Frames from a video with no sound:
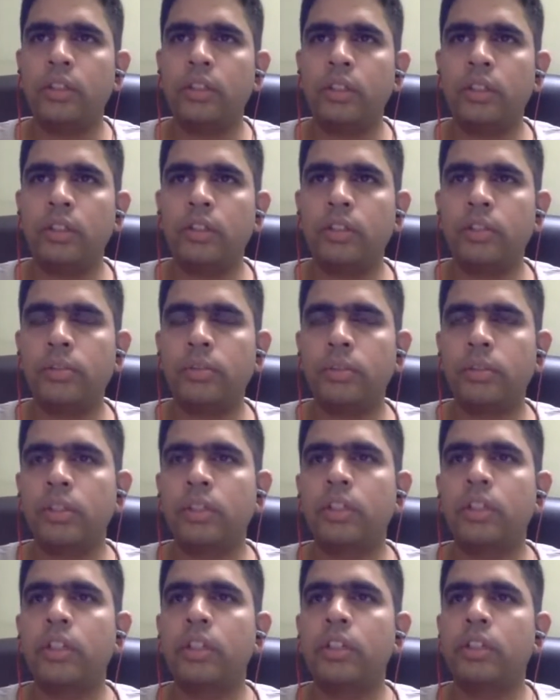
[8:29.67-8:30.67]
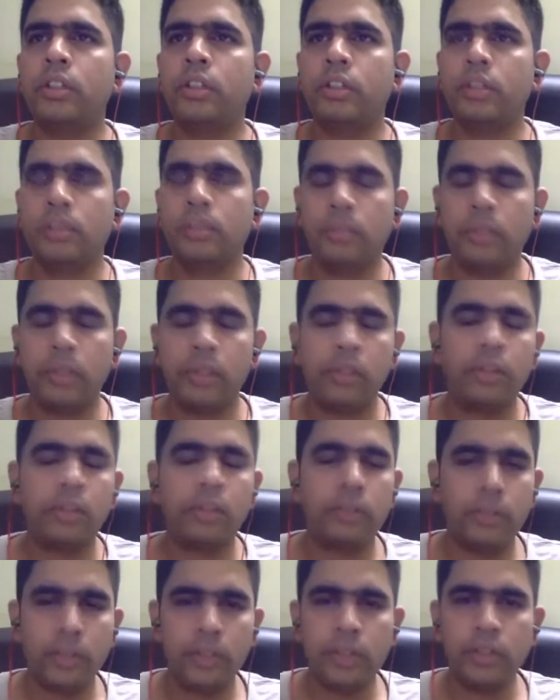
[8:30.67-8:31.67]
that was presented in December
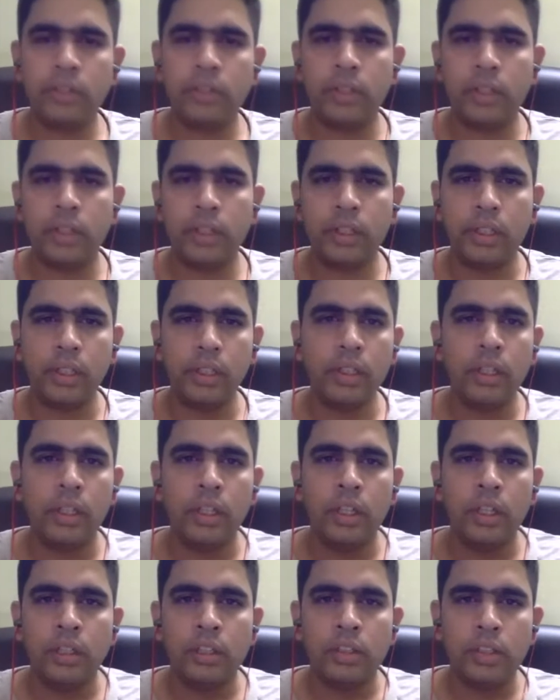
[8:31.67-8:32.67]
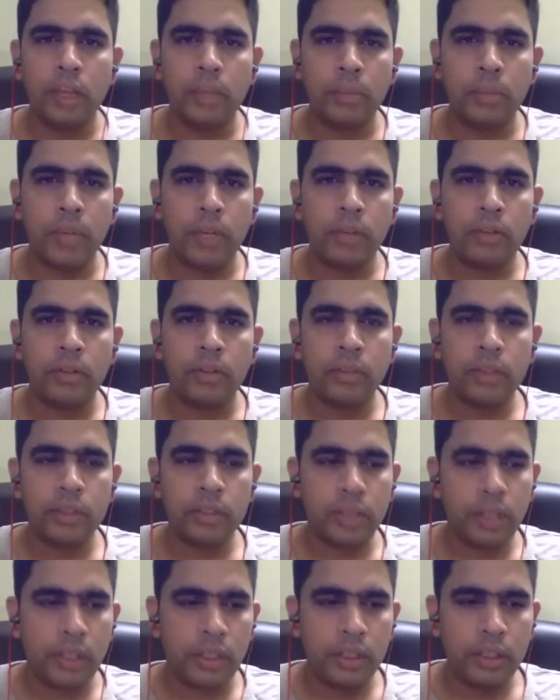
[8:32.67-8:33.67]
2020. So apart from
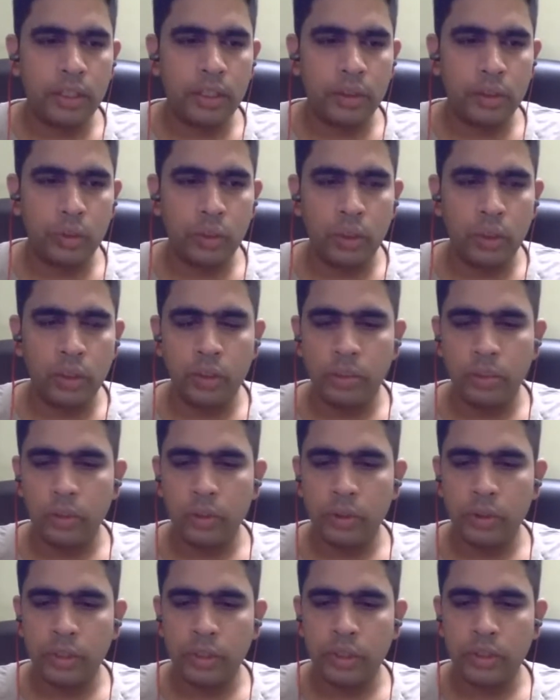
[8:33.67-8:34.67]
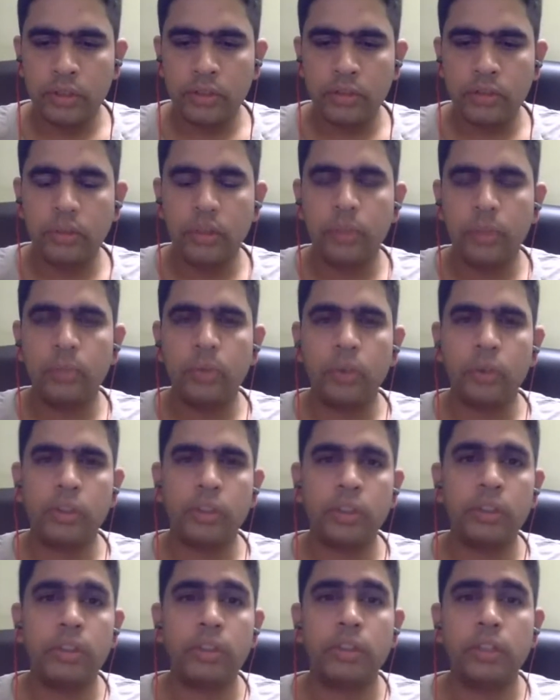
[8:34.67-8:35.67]
these, I did two other projects. One
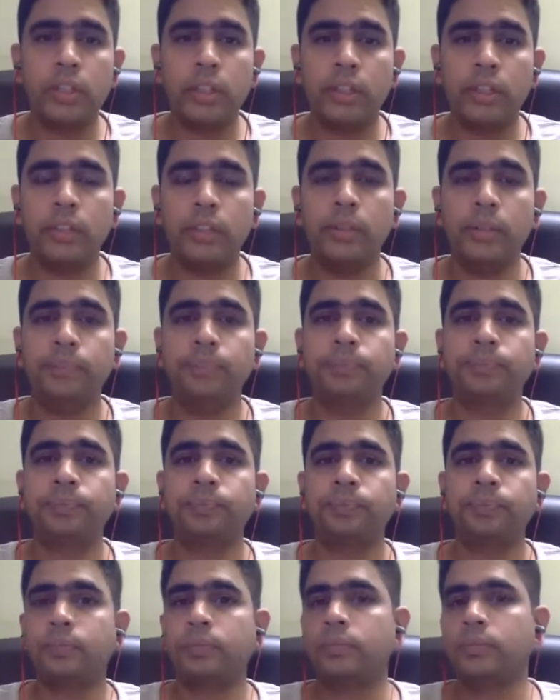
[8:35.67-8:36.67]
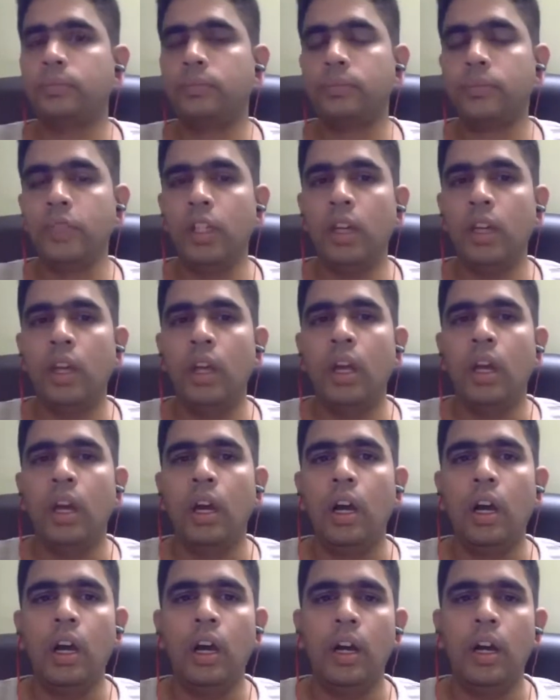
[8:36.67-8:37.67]
project is like the
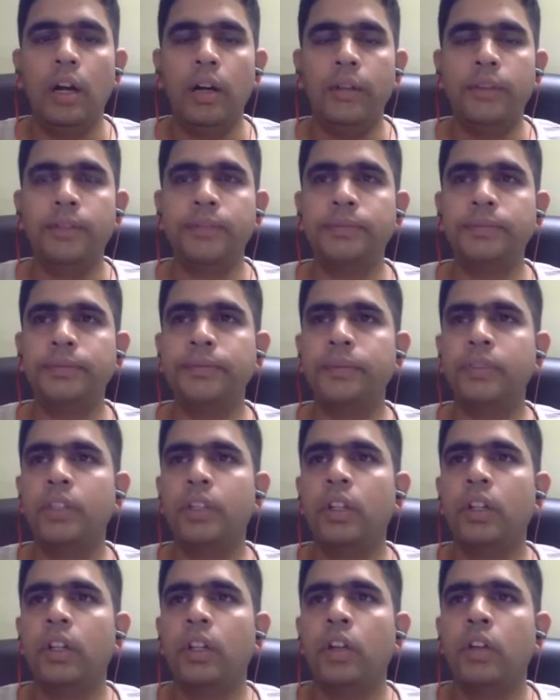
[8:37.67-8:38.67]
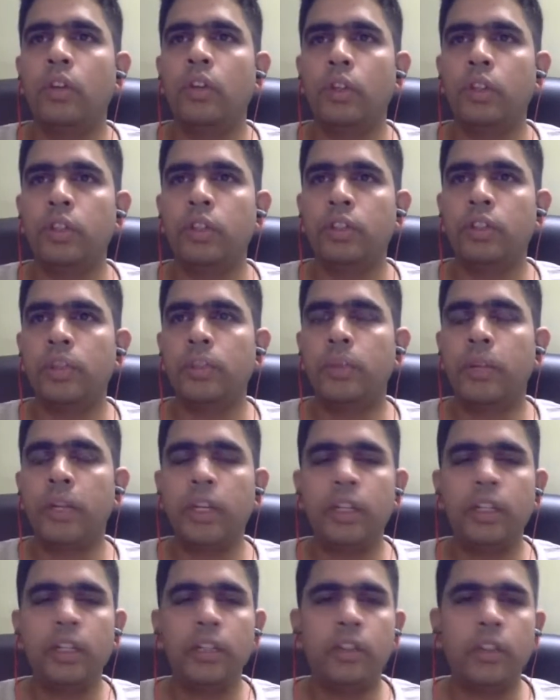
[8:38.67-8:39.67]
uh, what do you say, the
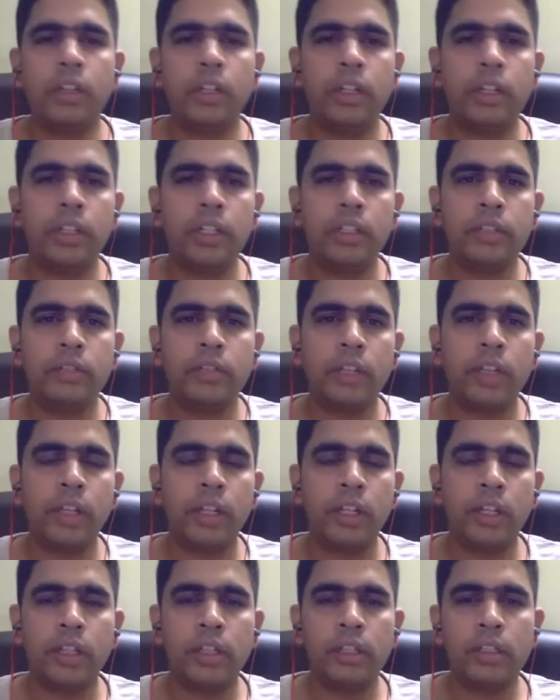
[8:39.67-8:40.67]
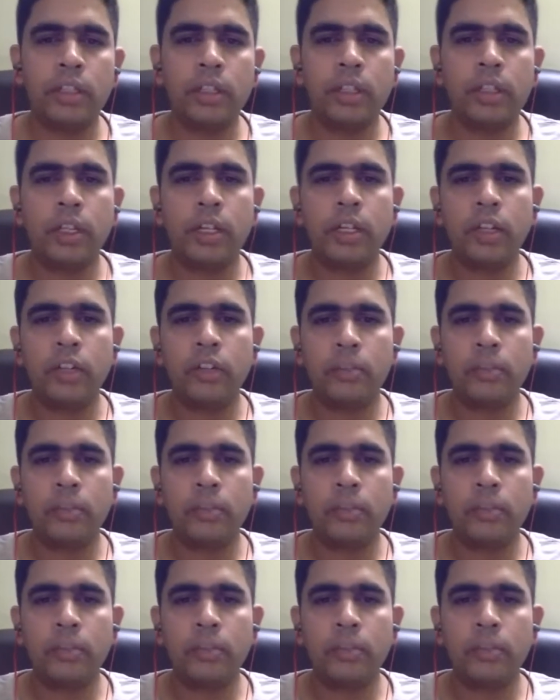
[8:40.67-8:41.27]
predictive analytics for the agricultural data of